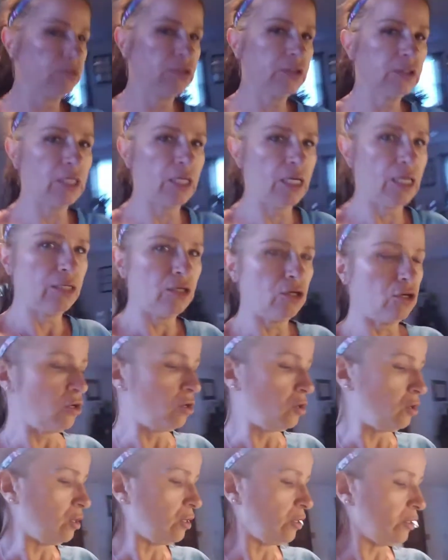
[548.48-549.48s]
kind of
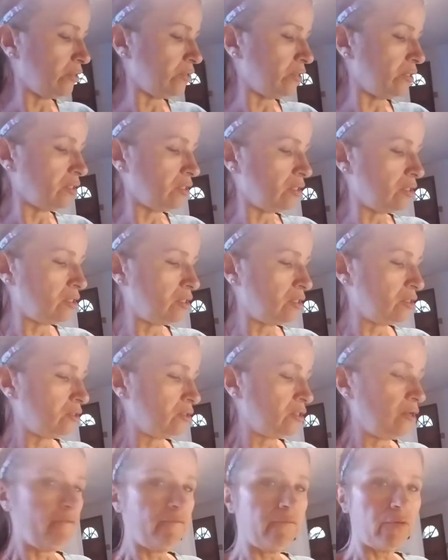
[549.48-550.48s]
hard
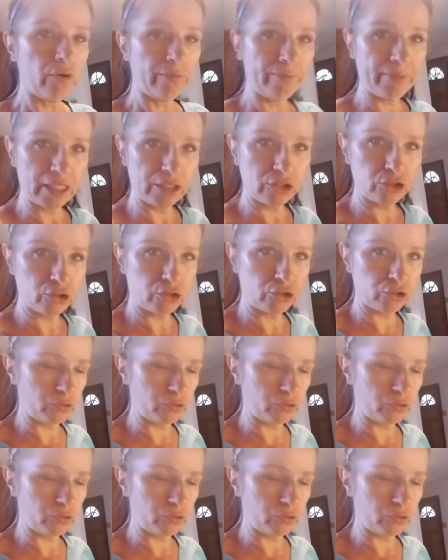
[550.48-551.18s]
for me to do